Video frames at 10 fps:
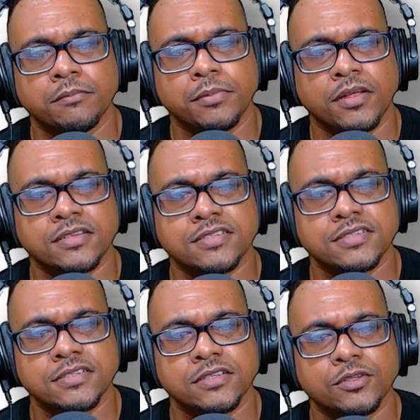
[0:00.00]

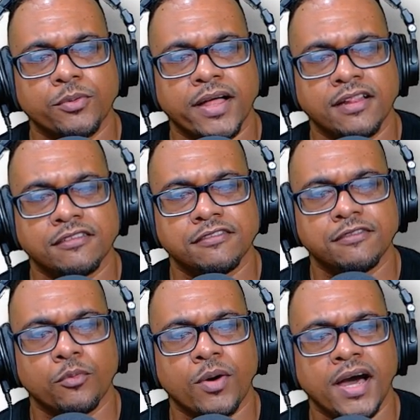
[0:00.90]
Plus
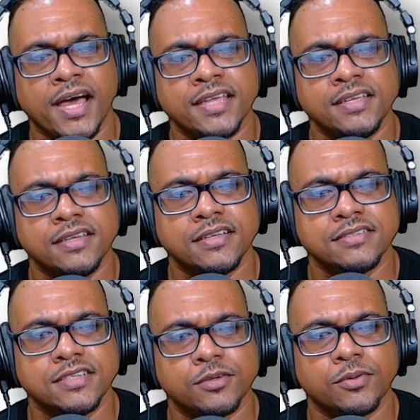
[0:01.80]
12y
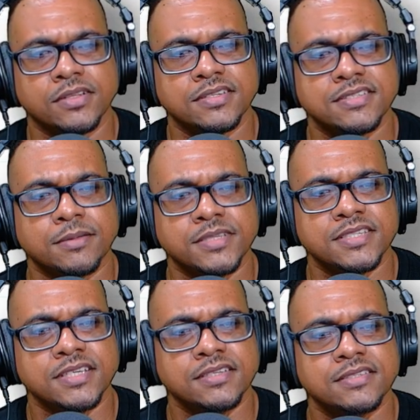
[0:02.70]
is equal to
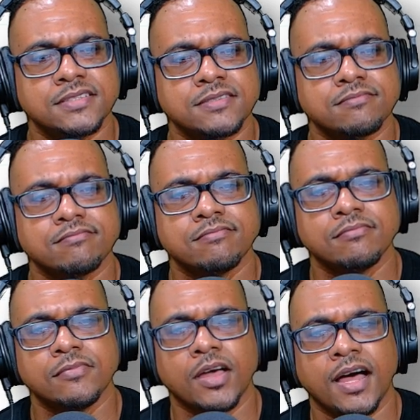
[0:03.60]
76.
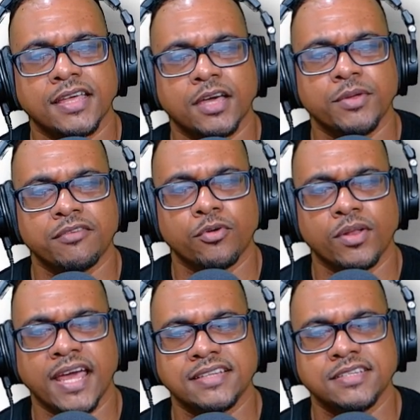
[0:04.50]
Again, we have
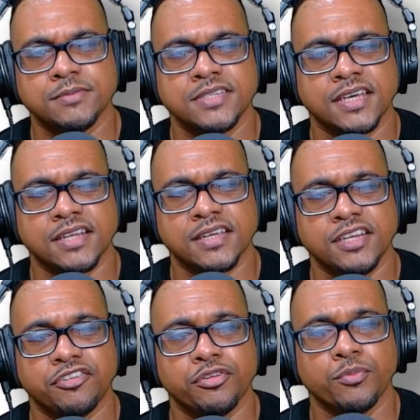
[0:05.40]
all like terms together here,
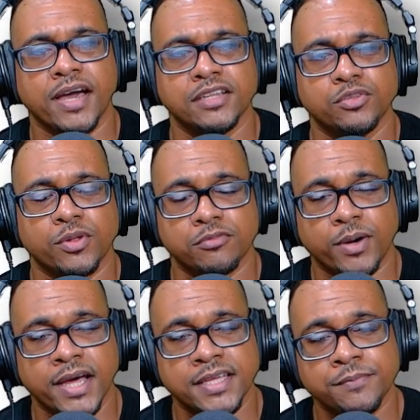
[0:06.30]
the 3y and the
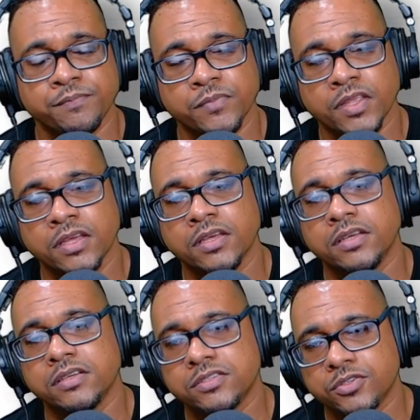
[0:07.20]
12y.
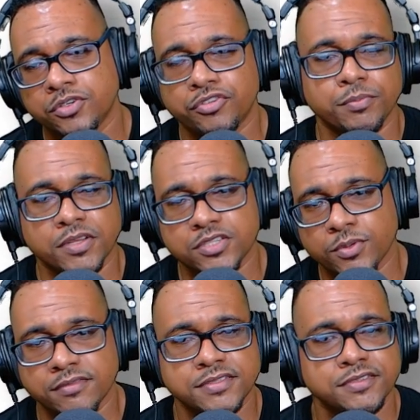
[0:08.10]
So 3 plus
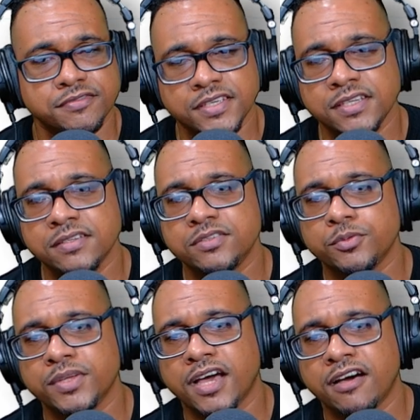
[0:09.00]
12 is 15.
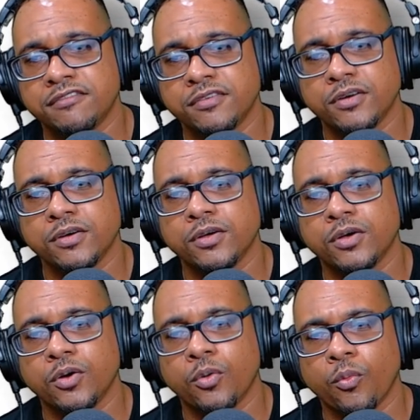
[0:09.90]
So we have
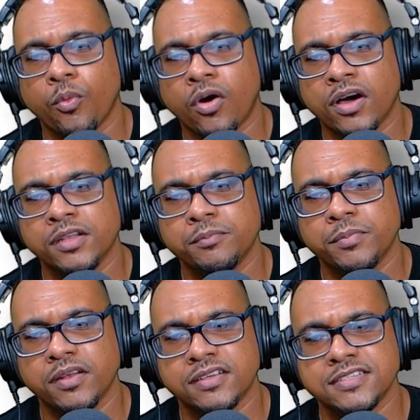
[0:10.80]
1
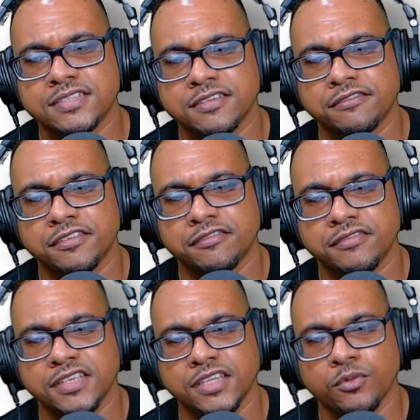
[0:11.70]
plus
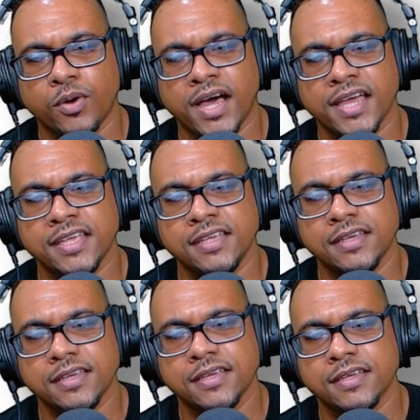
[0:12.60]
15y
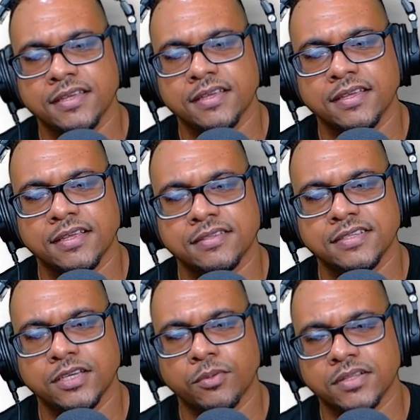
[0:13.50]

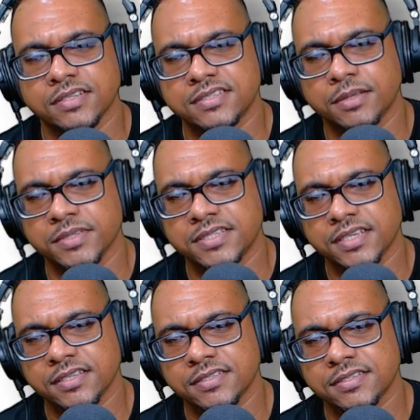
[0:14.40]
is equal to
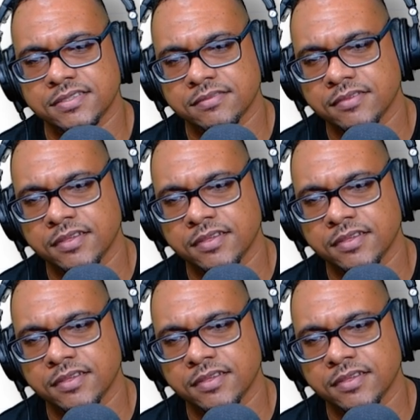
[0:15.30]
76.